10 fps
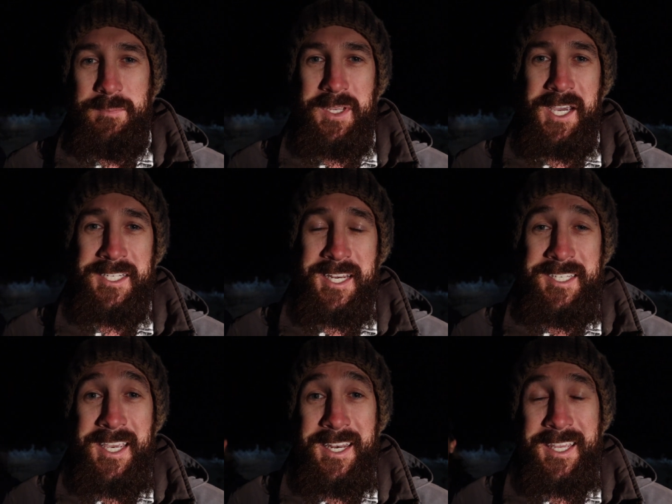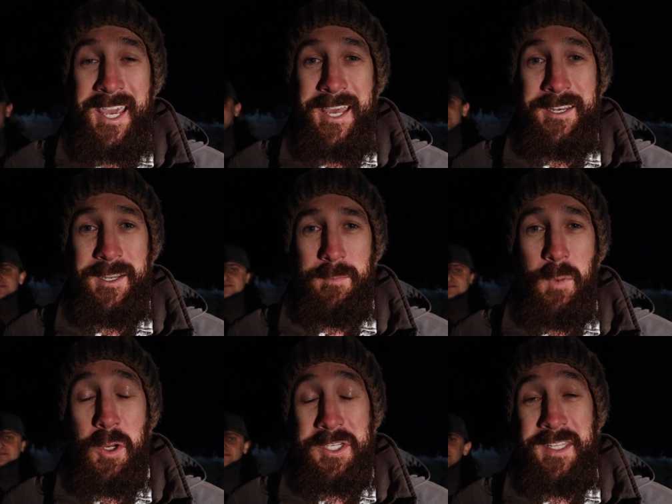because I did get
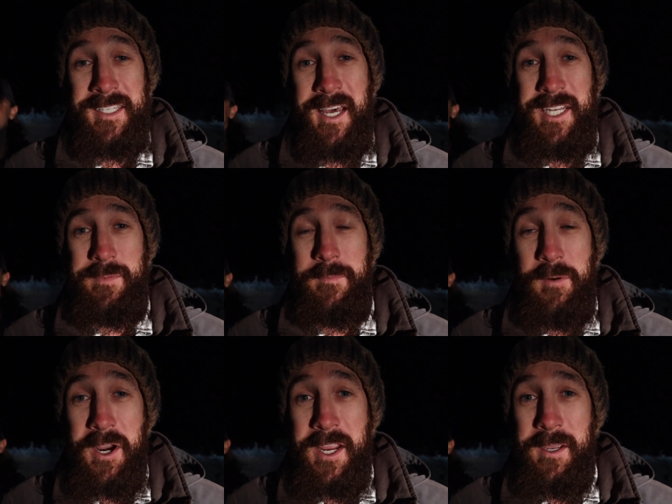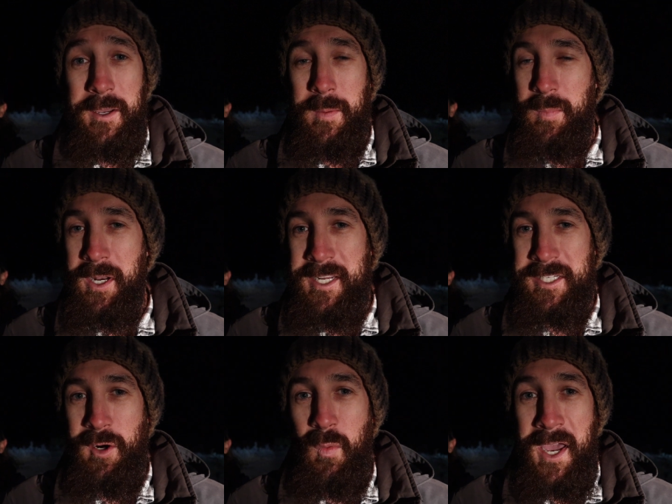most of these lights for free. But he's
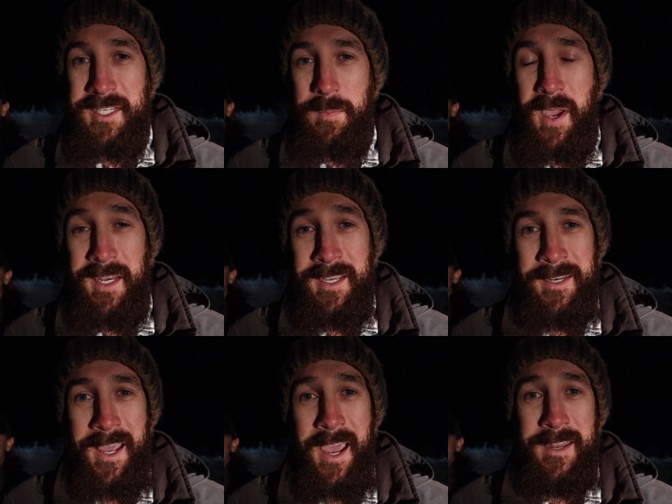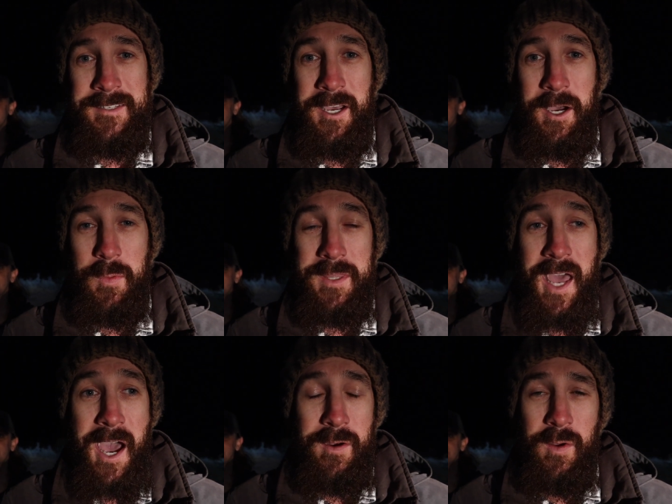gonna weigh his opinion, and with
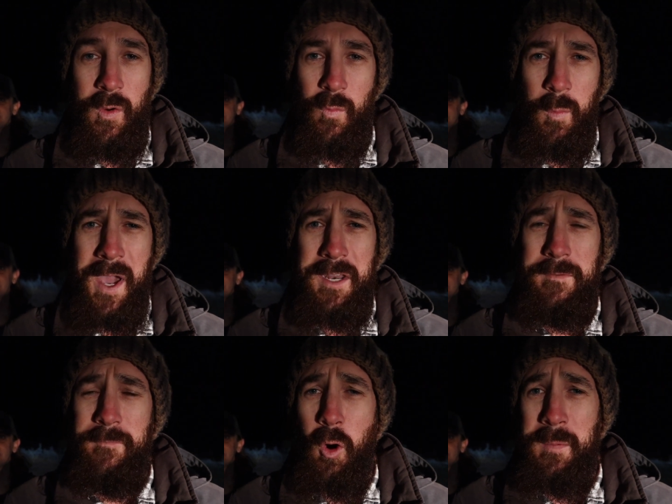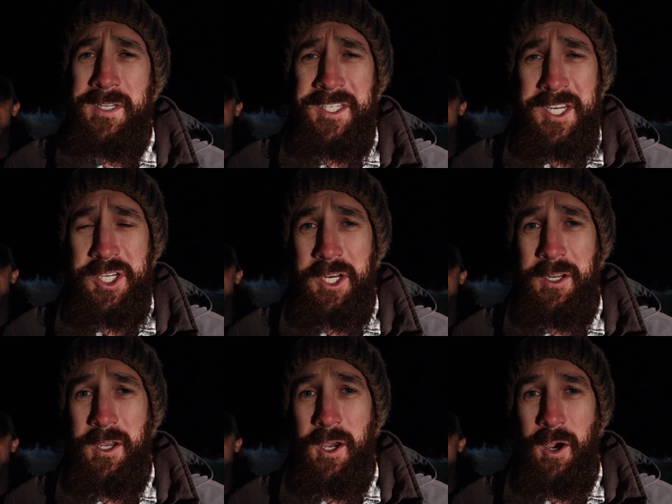that, we'll make an informed
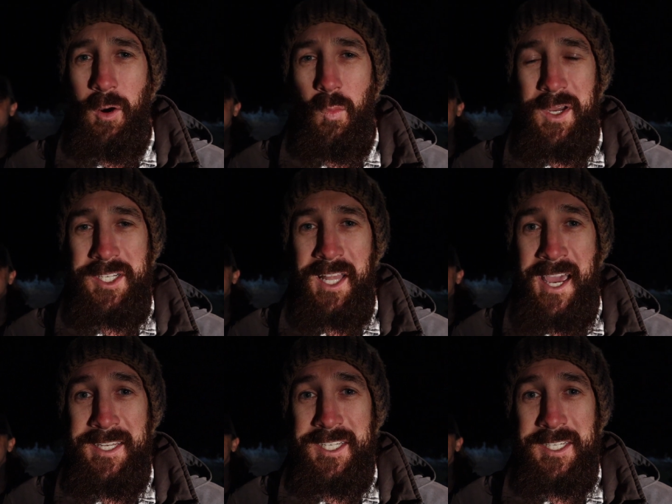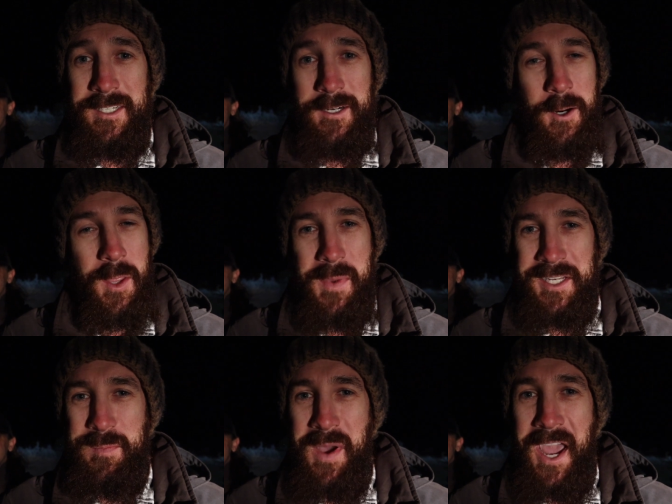decision of which lights are the
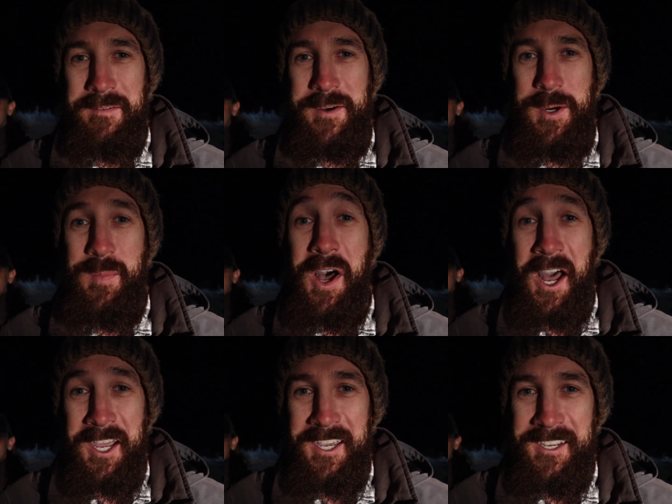best bang for your buck.